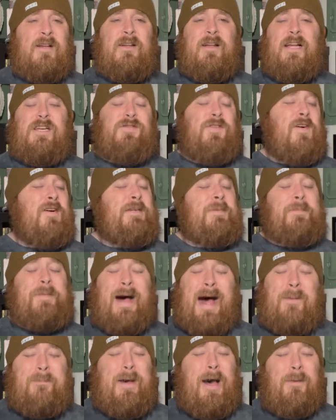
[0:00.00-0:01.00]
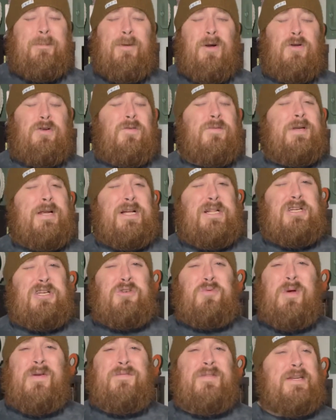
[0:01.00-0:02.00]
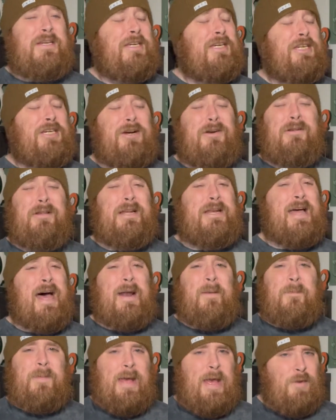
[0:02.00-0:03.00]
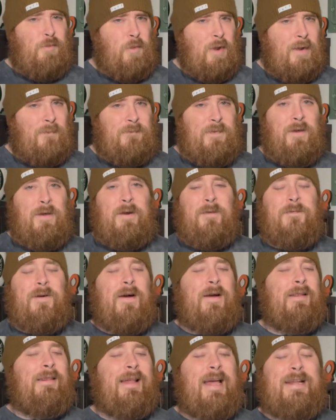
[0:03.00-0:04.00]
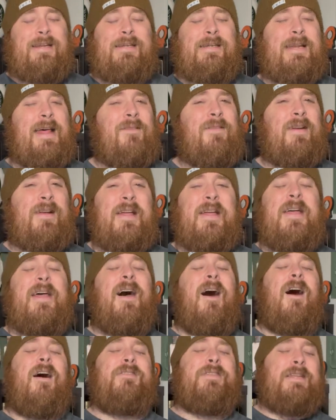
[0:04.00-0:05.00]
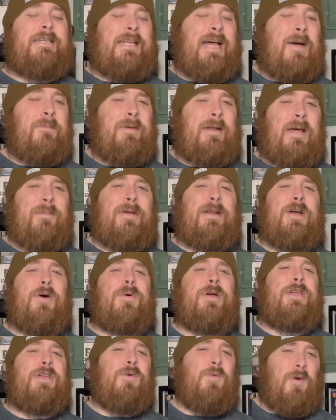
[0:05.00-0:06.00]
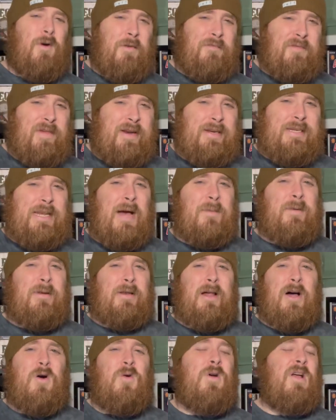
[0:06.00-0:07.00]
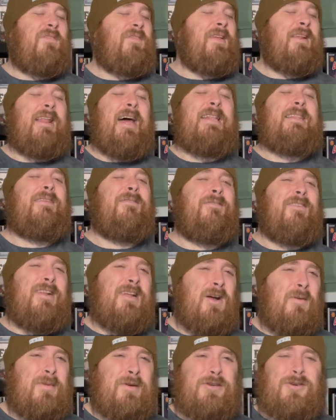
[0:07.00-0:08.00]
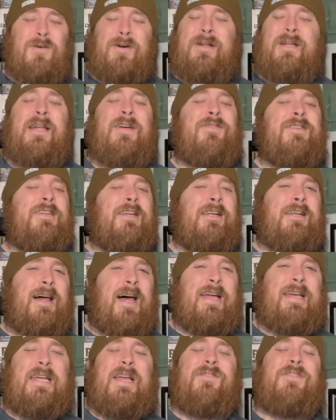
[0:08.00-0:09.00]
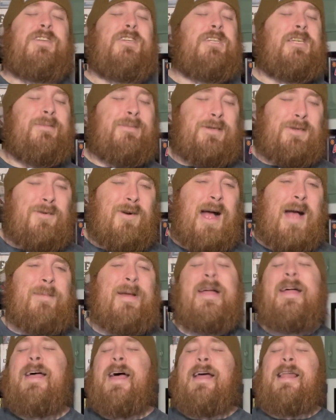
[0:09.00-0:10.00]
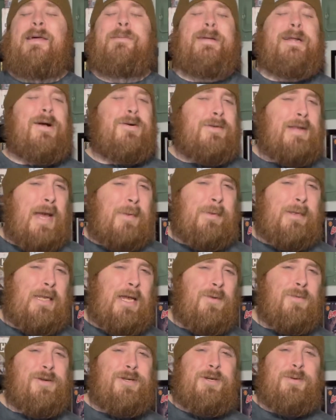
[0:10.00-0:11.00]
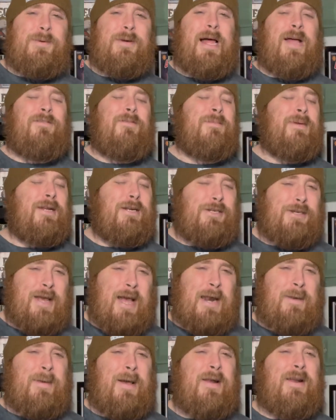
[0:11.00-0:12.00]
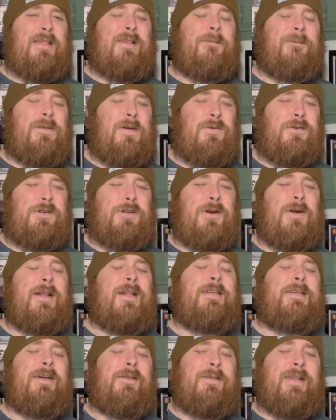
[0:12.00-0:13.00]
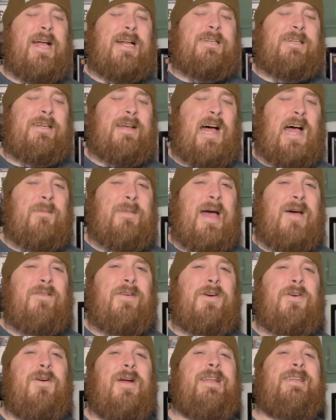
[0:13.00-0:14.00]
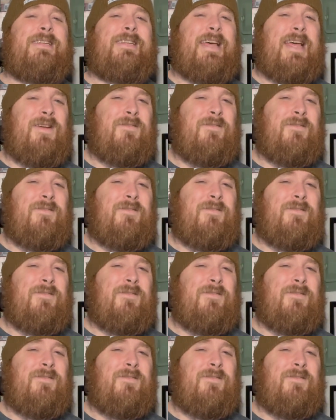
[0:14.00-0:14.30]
as far as a pop album goes from Taylor Swift, this is certainly not a bad one. I'm feeling a very light 7 on this album, but let me know what you all think down below. If you liked the video, be sure to give us a like, give us a subscribe, and let me know down below what you would like for me to chat about in the future. And until next time, have a great day,